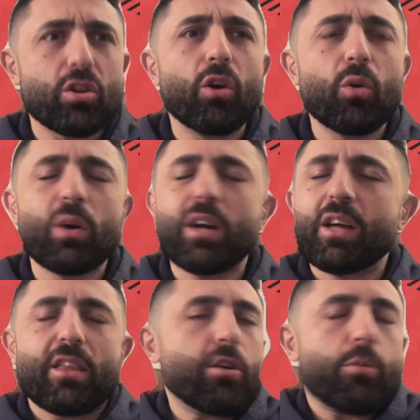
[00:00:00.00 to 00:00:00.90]
though
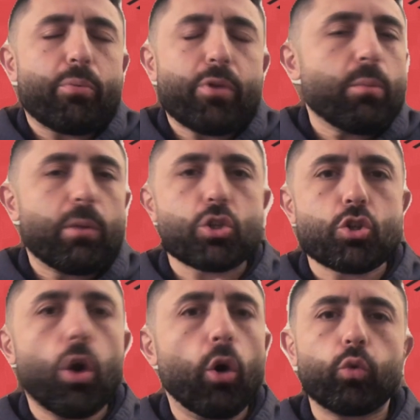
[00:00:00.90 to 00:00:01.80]
there are pretty much
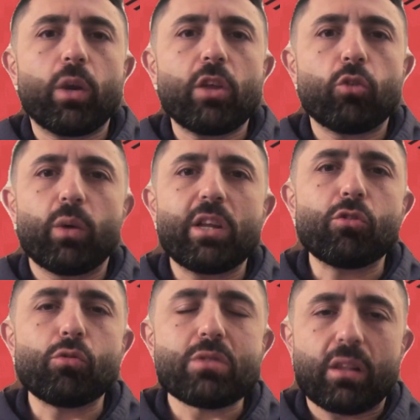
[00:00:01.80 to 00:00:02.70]
no
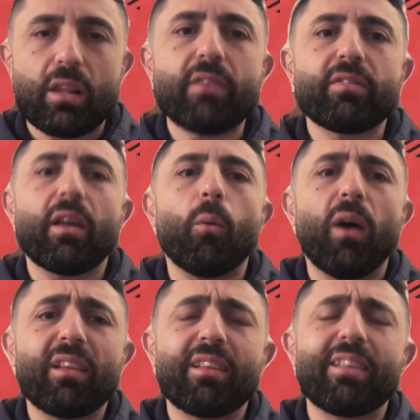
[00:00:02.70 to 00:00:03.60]
2022s left, I
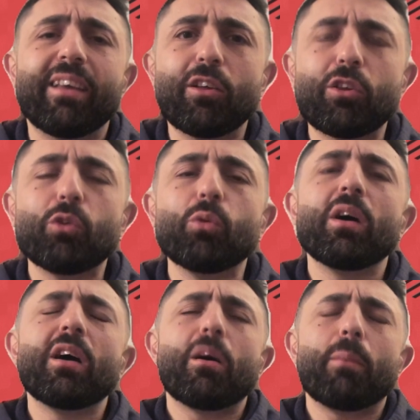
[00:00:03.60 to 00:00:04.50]
wanted to tell you
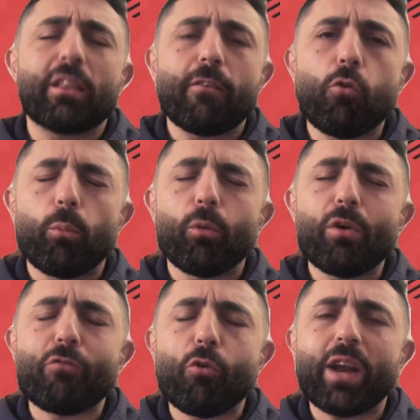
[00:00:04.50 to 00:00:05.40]
about the
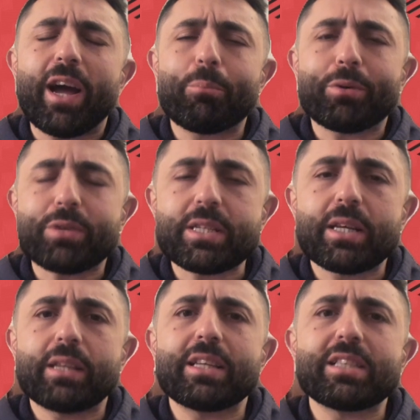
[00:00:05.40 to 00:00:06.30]

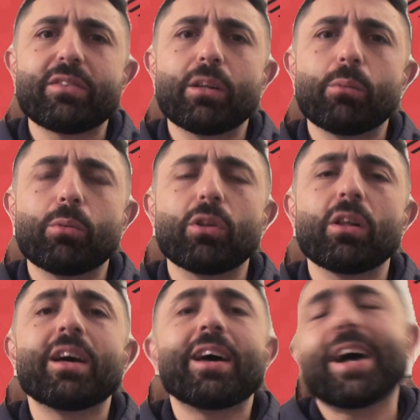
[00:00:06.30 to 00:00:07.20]
4.49% that's
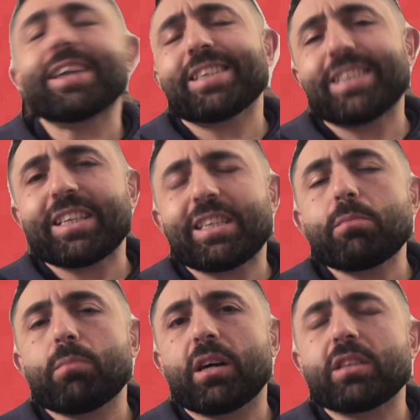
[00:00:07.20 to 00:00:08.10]
available at 60
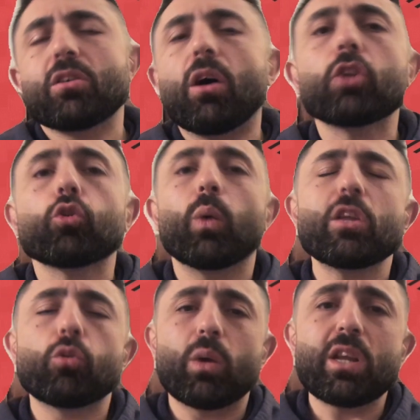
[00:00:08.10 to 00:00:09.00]
months on
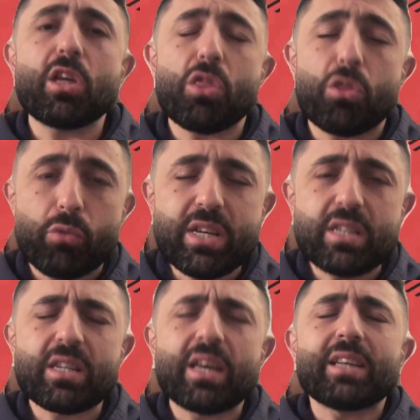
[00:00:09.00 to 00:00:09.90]

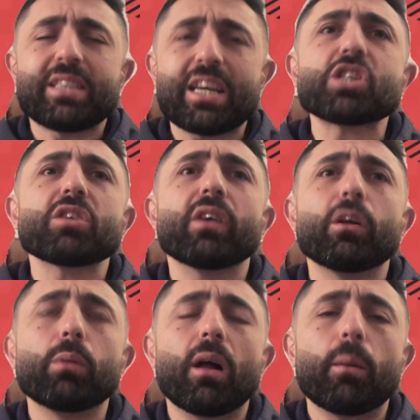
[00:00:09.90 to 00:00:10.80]
2023s. It's actually
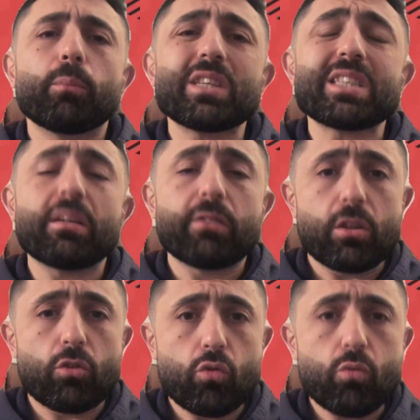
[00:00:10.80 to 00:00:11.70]
available up to
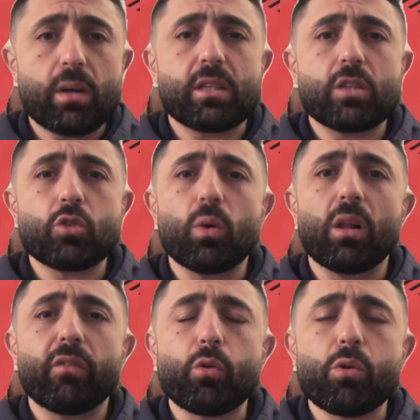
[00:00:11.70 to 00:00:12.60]
72 months as
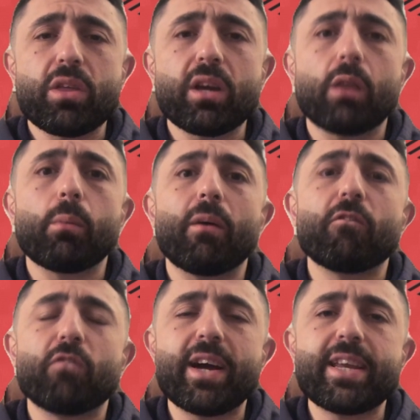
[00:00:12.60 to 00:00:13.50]
well if you are thinking about
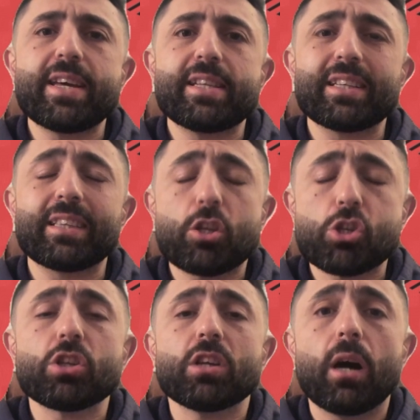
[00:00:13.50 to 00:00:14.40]
financing. That
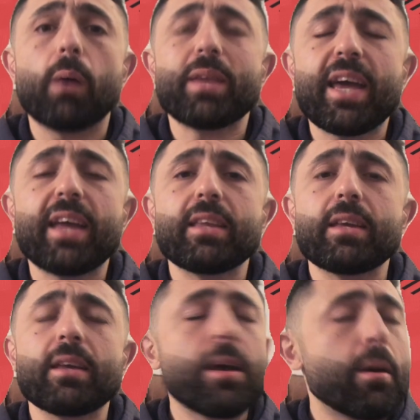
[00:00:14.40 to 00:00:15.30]
should come in
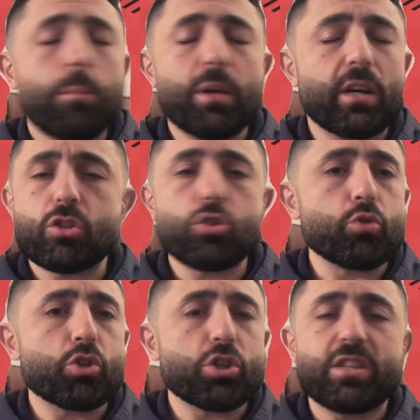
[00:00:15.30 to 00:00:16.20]
handy because
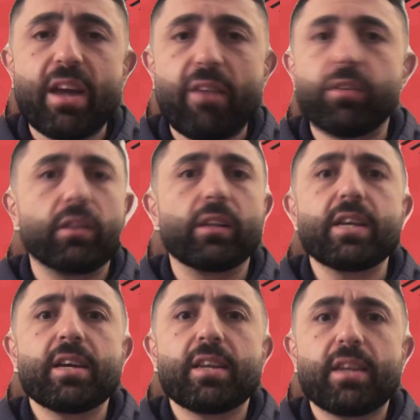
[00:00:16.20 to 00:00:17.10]
you should
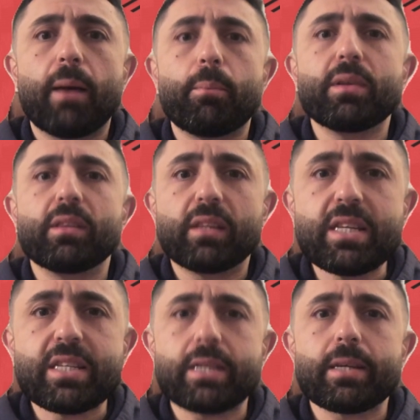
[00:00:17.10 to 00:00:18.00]
definitely not be
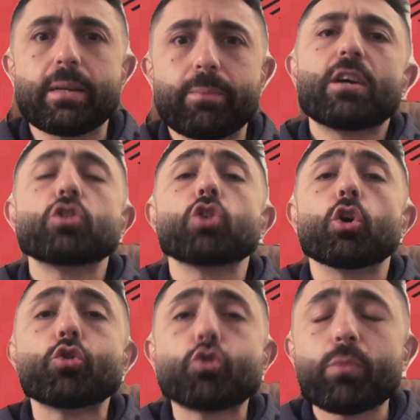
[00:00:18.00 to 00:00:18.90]
leasing. So
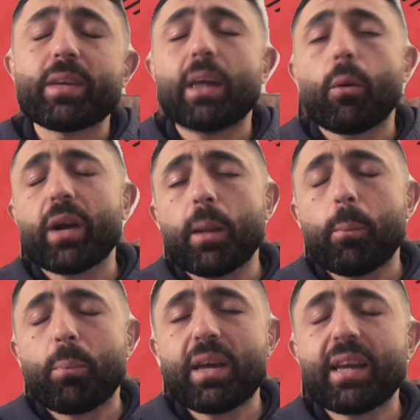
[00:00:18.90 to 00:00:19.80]
assuming that we're going to
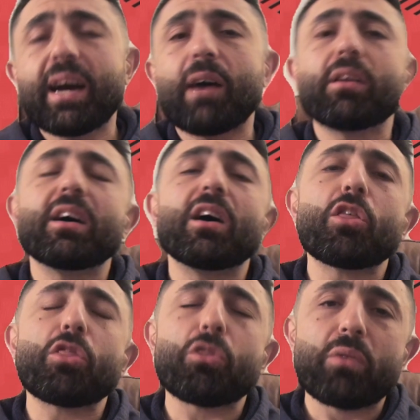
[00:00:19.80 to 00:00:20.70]
pick out a
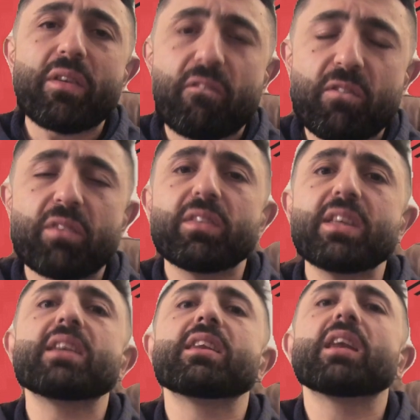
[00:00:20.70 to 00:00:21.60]

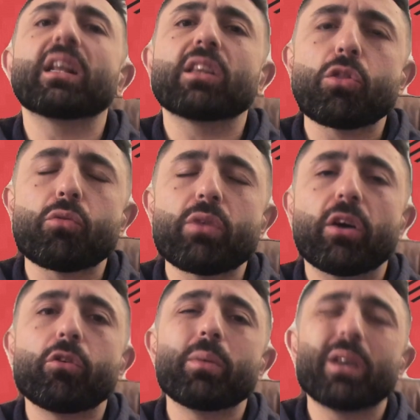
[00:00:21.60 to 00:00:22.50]
350 and not the
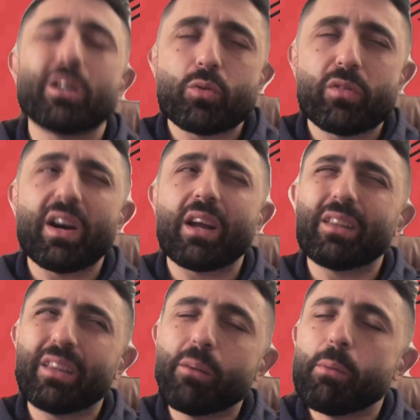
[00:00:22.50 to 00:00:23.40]
300 because we've got a
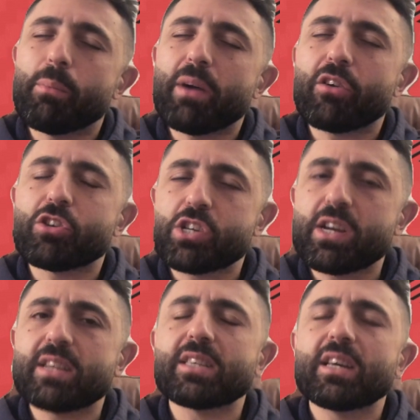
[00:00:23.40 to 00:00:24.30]
little bit better
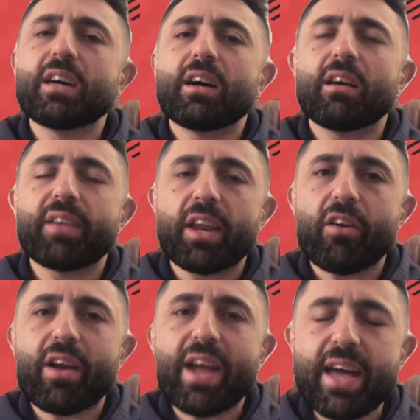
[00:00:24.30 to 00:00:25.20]
chance of getting
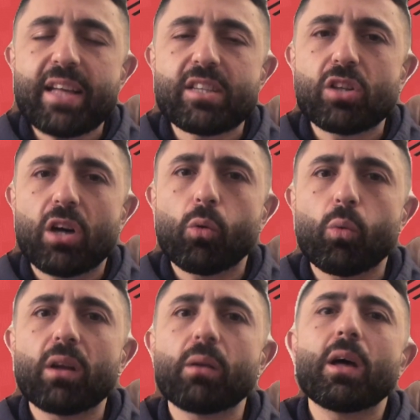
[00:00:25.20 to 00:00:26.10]
our hands on
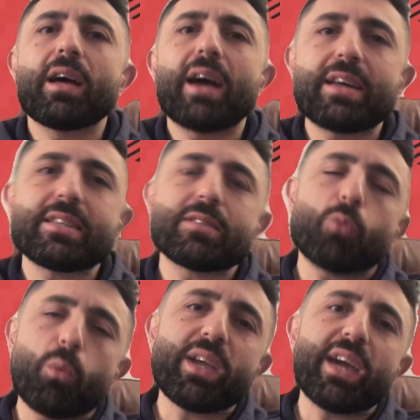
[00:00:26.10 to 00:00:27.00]
one as
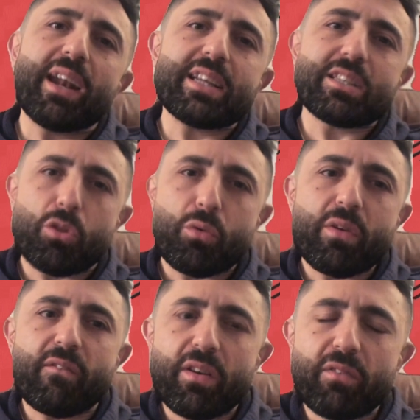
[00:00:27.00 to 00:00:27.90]
when we get it as a
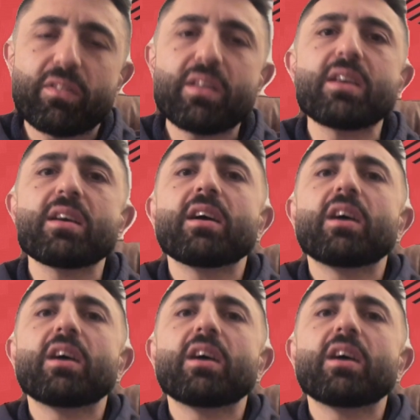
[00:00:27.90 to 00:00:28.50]
350,